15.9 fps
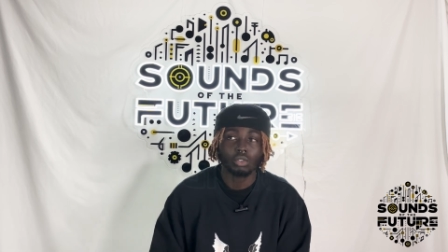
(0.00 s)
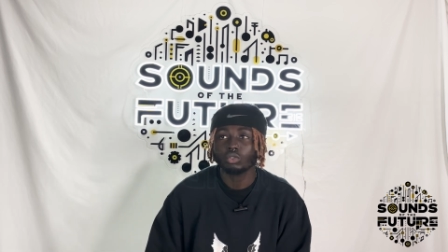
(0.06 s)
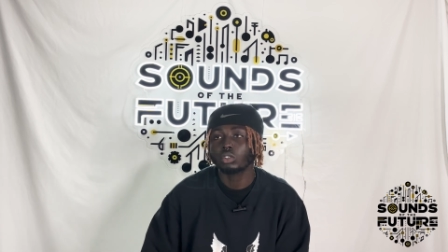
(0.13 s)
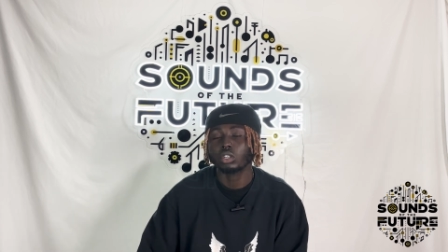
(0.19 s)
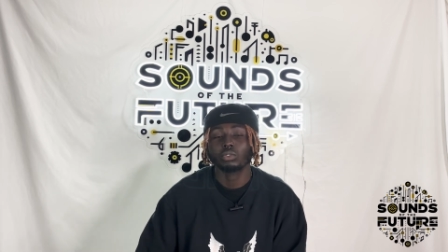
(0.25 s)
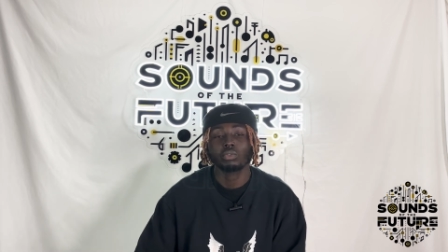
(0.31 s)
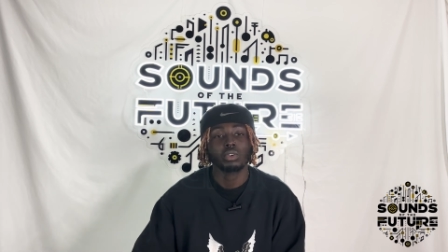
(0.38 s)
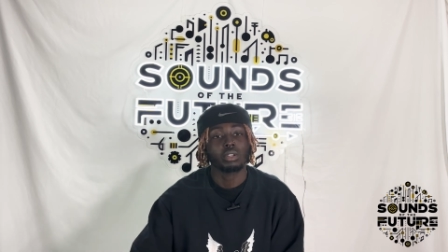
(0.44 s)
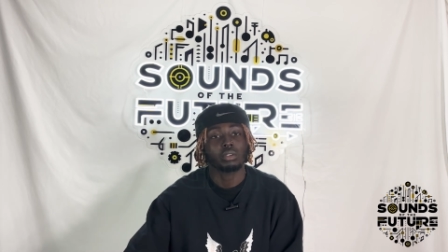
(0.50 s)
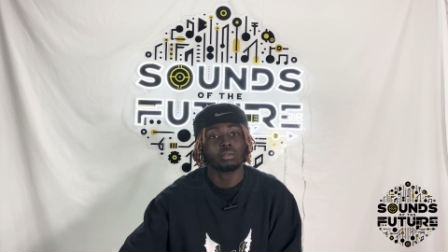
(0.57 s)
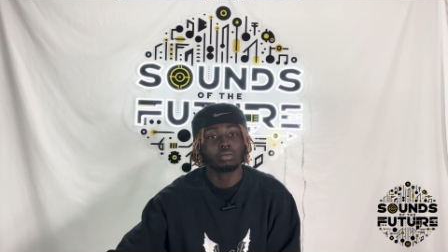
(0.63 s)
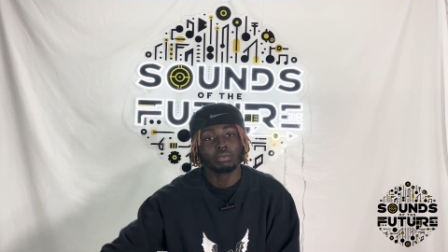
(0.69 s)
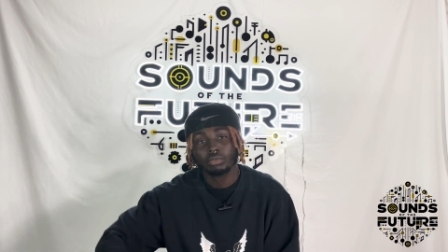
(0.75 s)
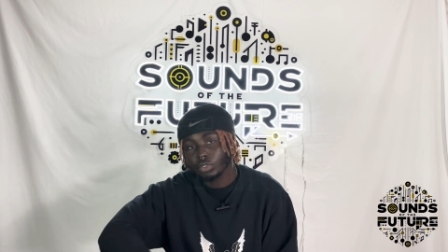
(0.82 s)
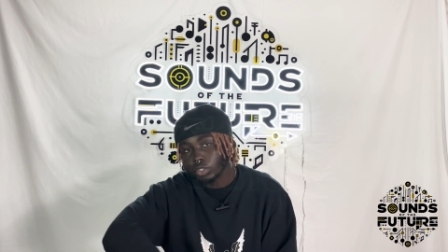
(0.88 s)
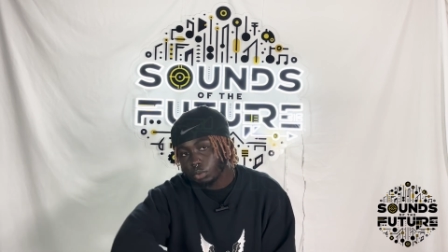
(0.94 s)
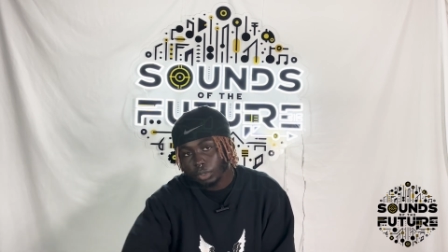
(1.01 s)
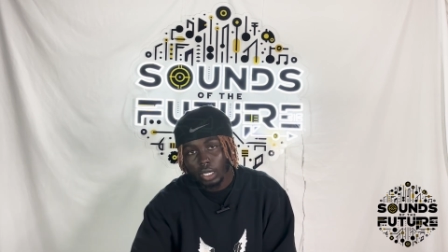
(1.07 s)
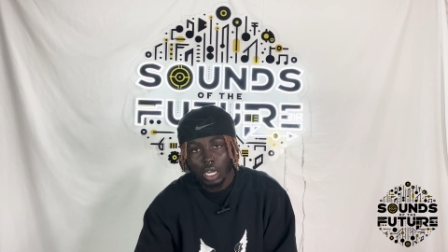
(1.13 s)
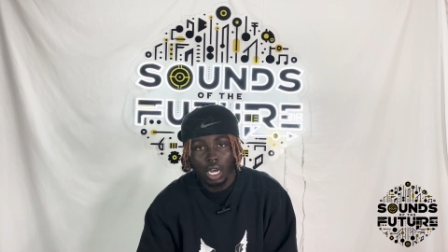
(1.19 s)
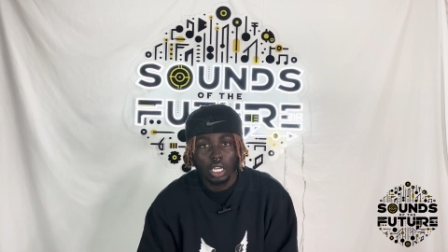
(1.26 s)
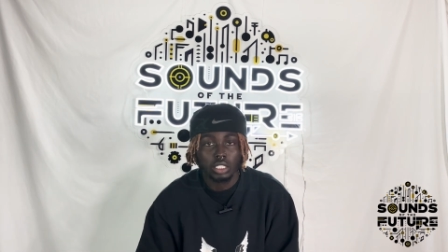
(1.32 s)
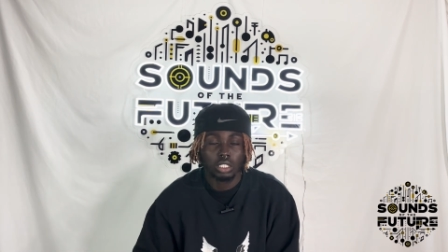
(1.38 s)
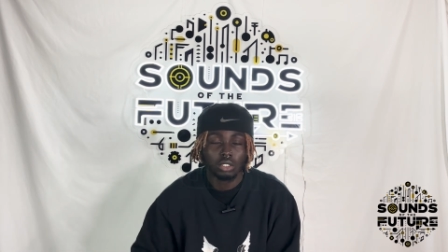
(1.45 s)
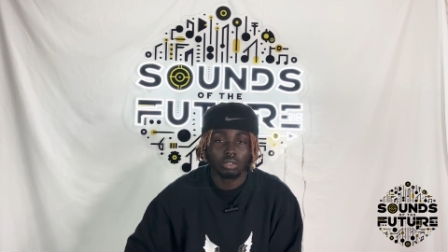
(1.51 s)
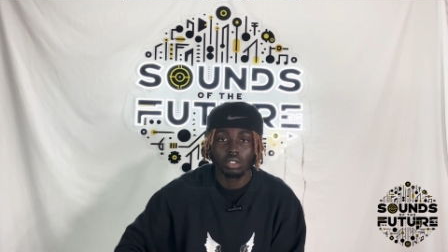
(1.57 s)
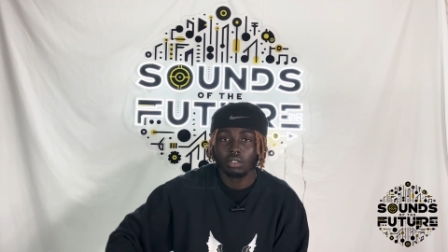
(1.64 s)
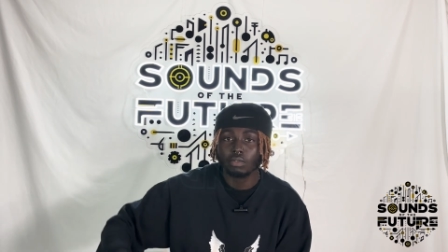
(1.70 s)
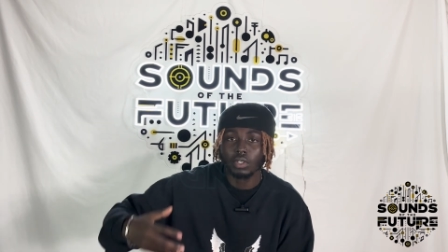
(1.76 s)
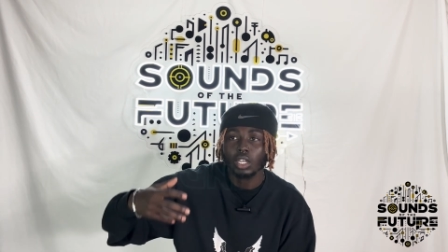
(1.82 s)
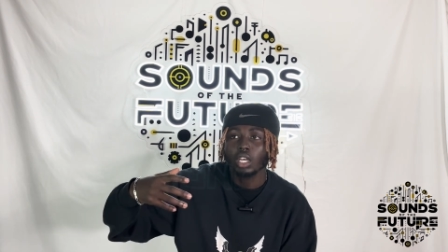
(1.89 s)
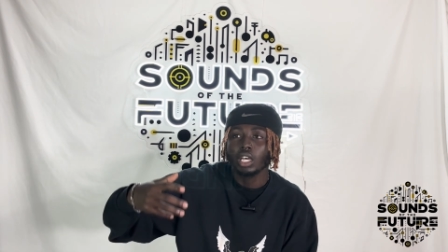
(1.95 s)
when you could have went filming content. You could
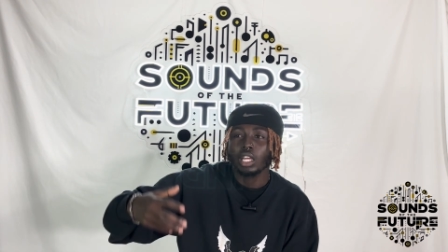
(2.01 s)
have